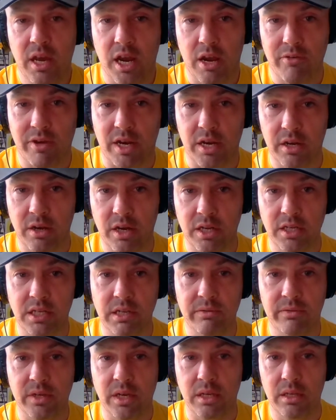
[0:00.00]
I recognise
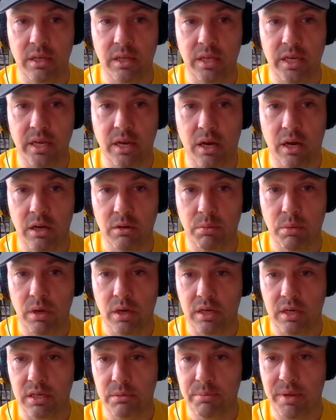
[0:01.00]
you've done the hard
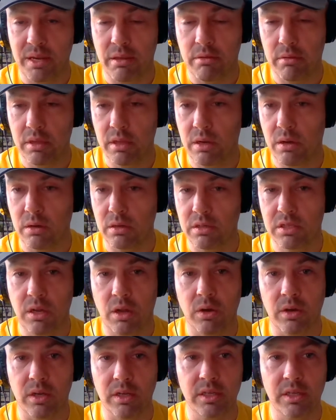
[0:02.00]
work and been through the long slog,